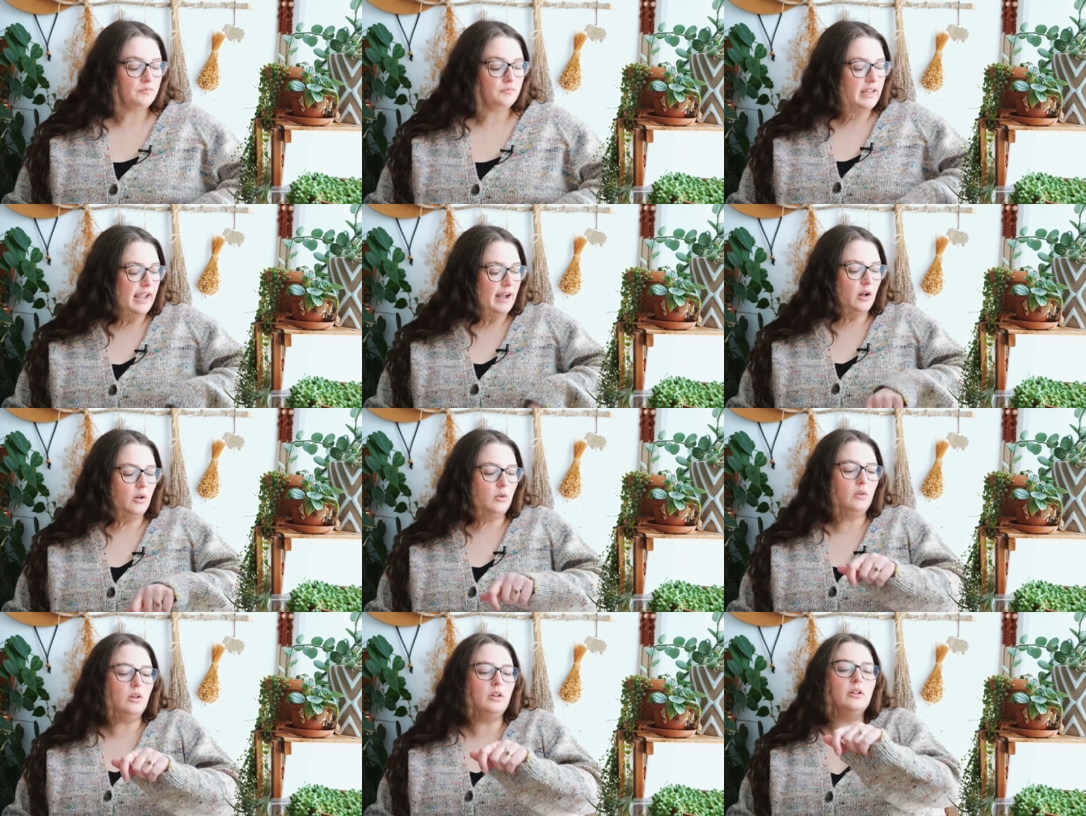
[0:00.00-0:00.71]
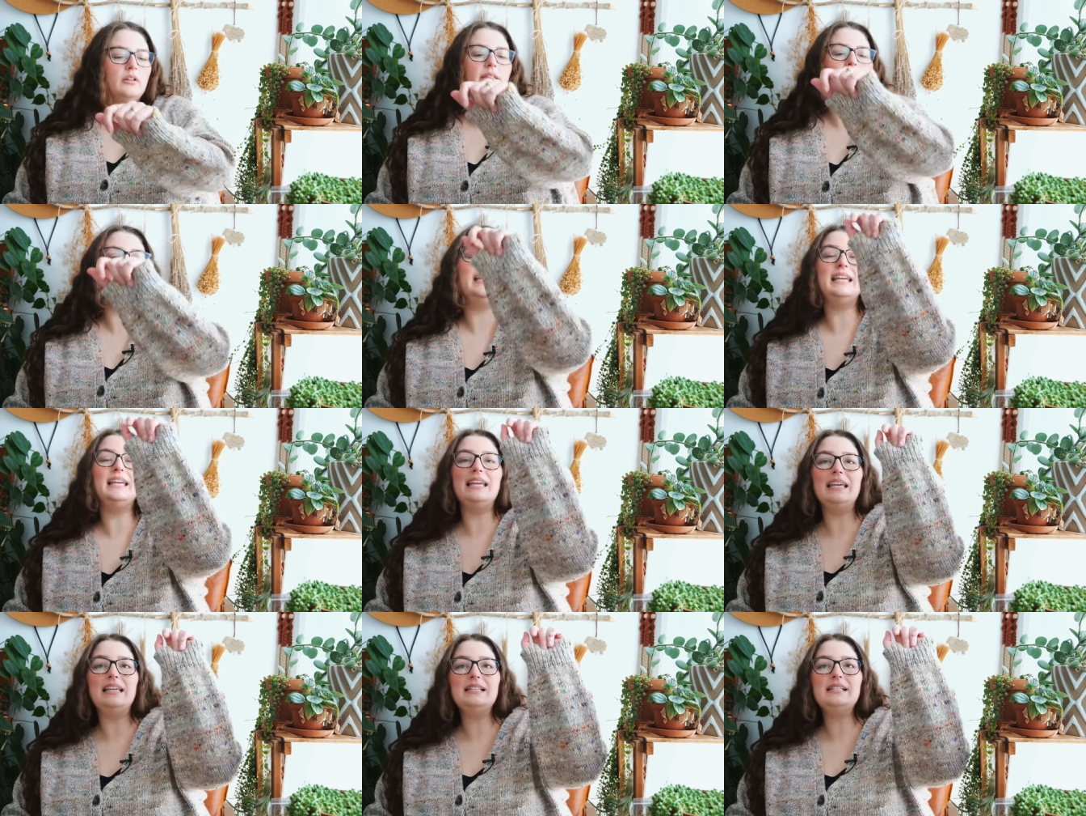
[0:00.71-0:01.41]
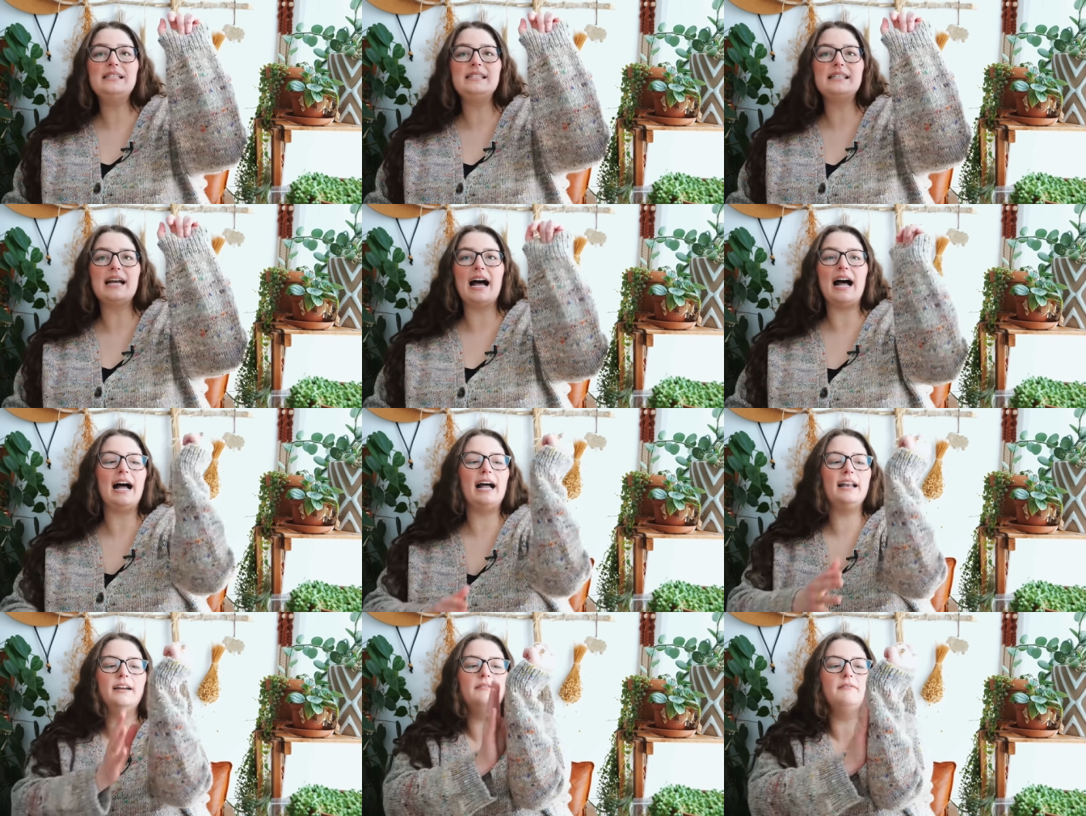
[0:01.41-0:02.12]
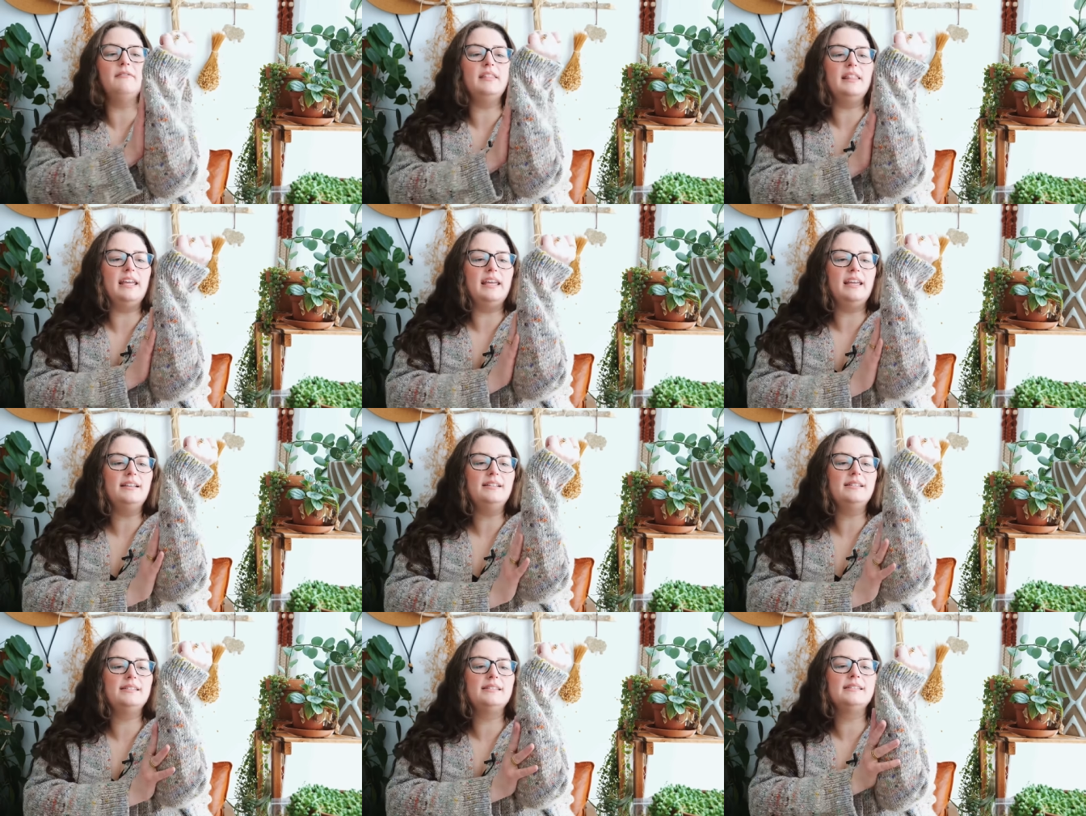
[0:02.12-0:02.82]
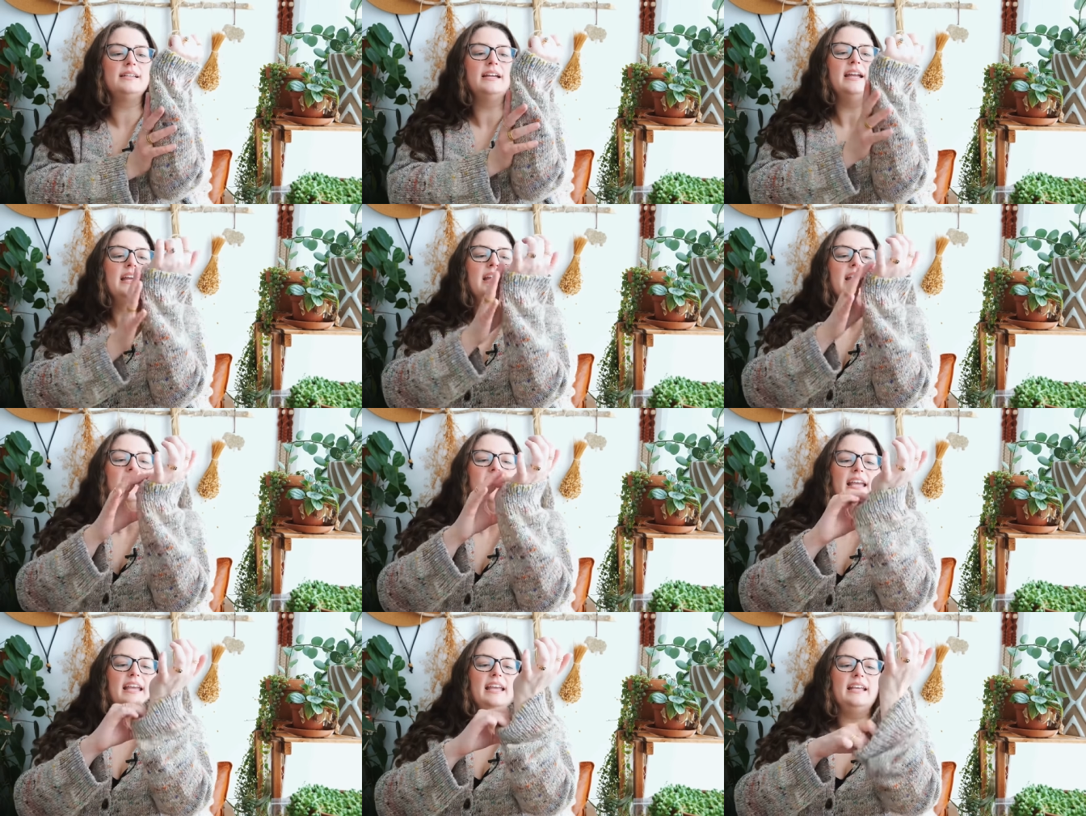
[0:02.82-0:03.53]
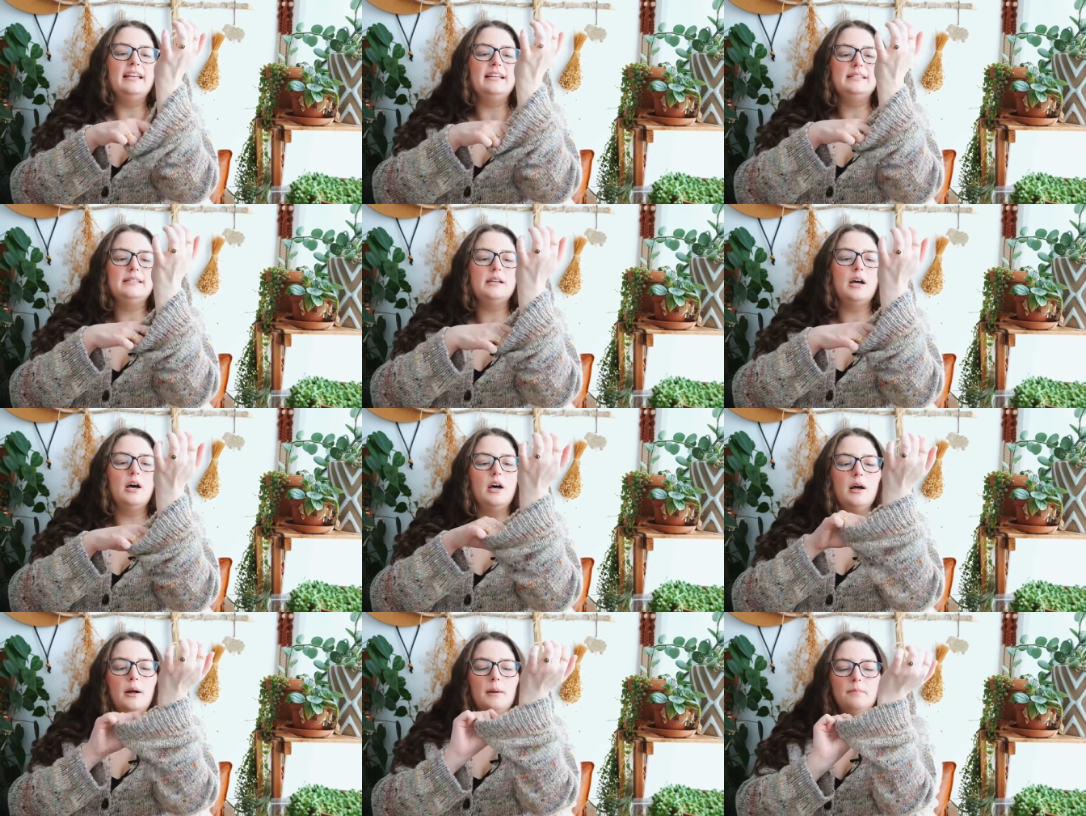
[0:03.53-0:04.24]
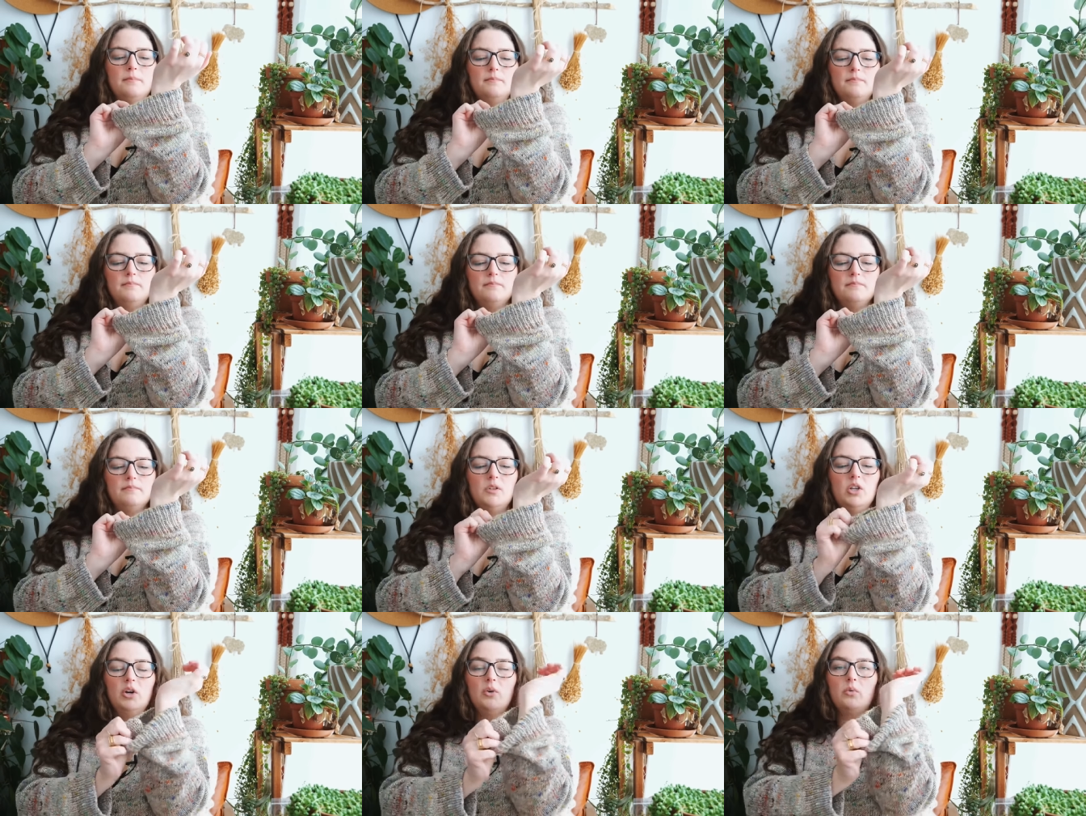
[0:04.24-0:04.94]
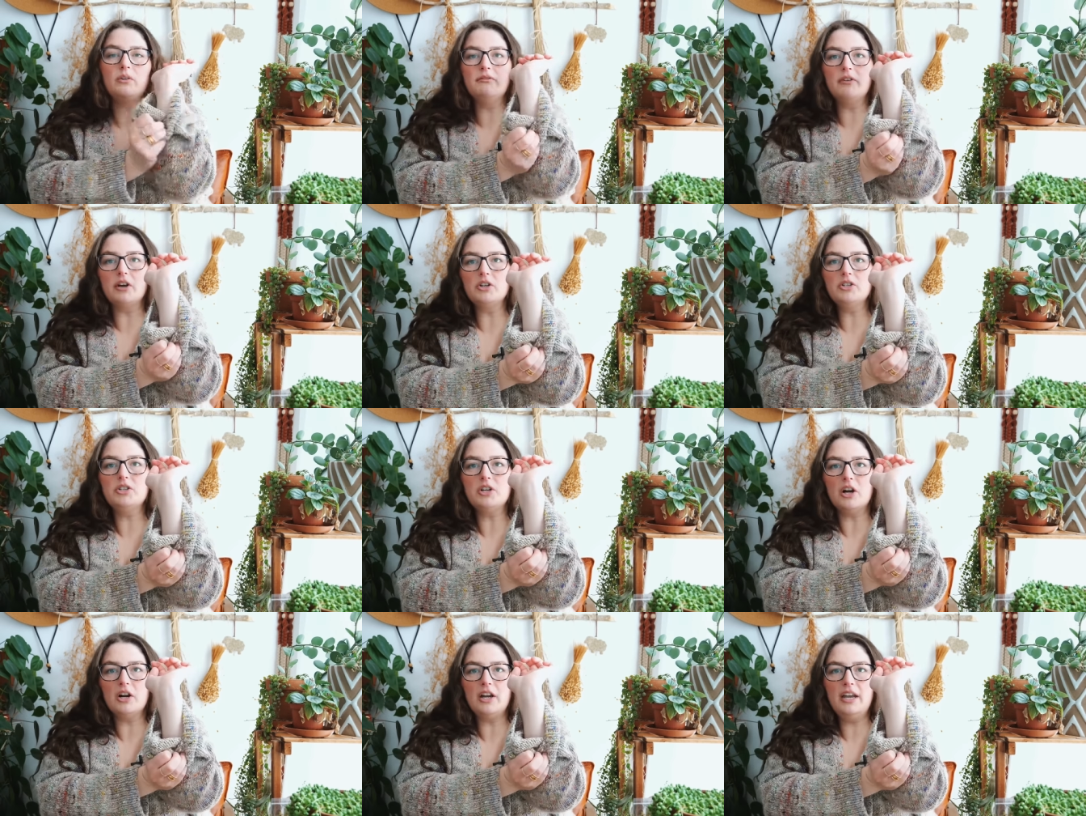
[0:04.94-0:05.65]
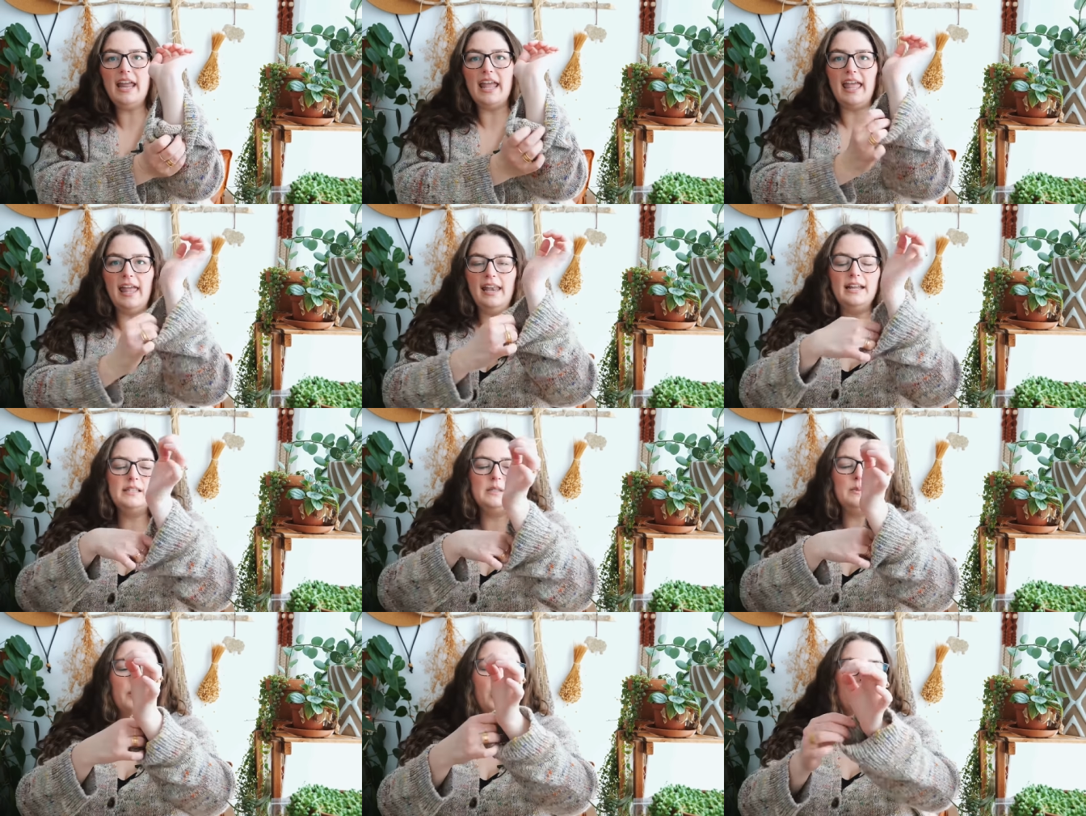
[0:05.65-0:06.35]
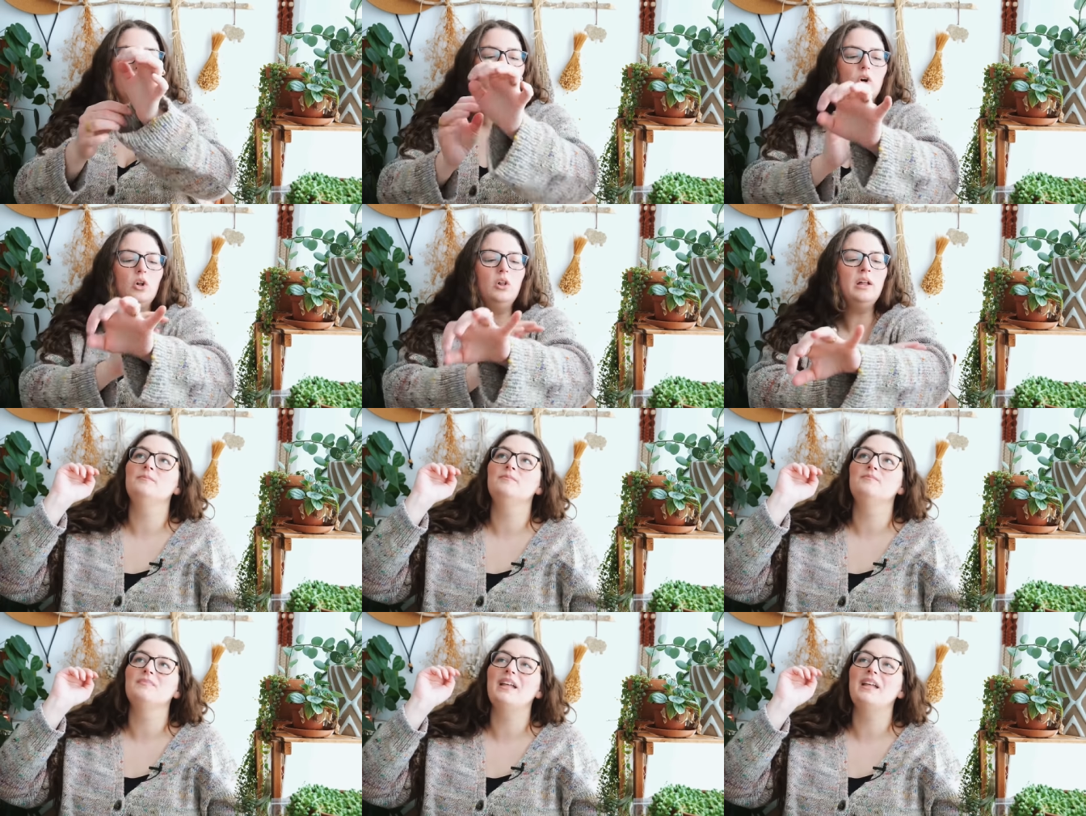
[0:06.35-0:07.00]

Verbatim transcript: Now, the inside of this is, you know, reverse stockinette. It's pearl.